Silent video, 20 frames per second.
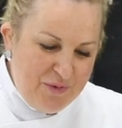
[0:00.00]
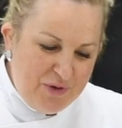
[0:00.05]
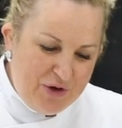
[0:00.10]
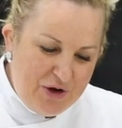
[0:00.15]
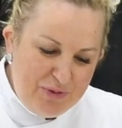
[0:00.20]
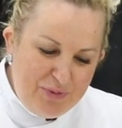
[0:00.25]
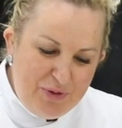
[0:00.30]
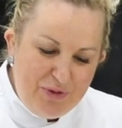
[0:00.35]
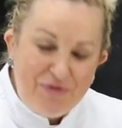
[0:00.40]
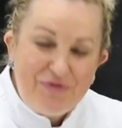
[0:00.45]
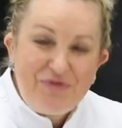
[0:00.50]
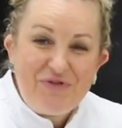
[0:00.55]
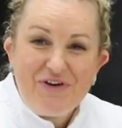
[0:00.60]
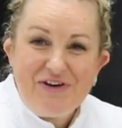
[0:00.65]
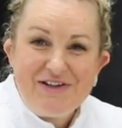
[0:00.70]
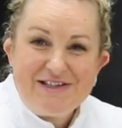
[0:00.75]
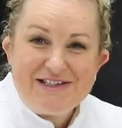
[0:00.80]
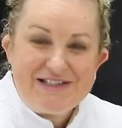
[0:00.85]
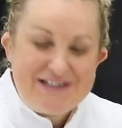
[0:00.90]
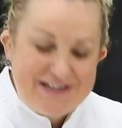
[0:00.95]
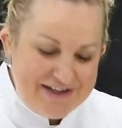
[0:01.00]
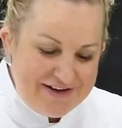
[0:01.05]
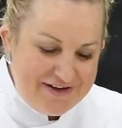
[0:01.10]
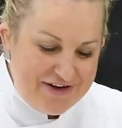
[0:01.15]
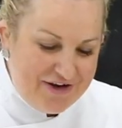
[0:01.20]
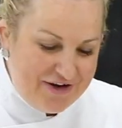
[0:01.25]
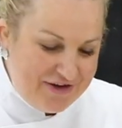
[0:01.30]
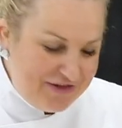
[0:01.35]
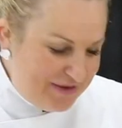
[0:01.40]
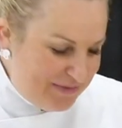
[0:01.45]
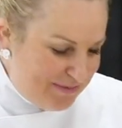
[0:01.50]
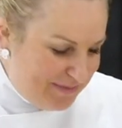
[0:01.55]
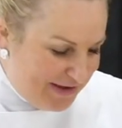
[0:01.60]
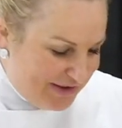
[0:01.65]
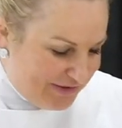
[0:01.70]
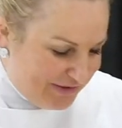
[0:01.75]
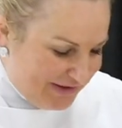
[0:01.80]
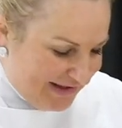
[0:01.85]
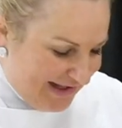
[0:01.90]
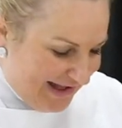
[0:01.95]
We're going to put frosting on the
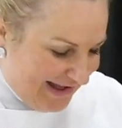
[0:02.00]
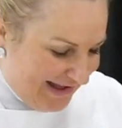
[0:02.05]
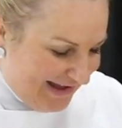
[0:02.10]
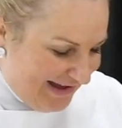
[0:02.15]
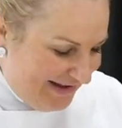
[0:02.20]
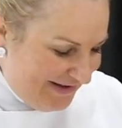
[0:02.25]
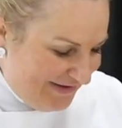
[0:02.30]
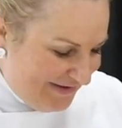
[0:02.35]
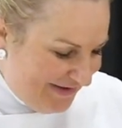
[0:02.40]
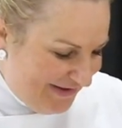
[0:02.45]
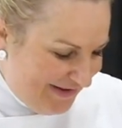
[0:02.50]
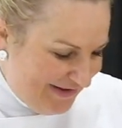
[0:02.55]
middle layer.